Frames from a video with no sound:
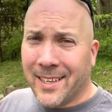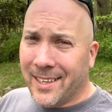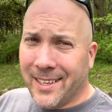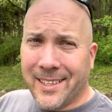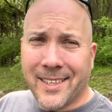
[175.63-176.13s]

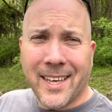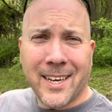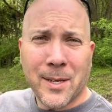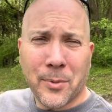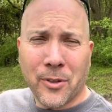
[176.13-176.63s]
and
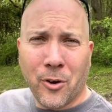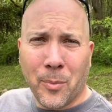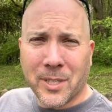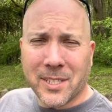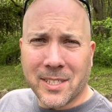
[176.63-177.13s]
ended up with a whole
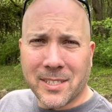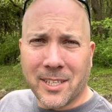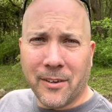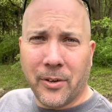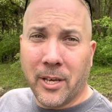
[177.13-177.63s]
bunch of this
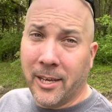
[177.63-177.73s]
stuff.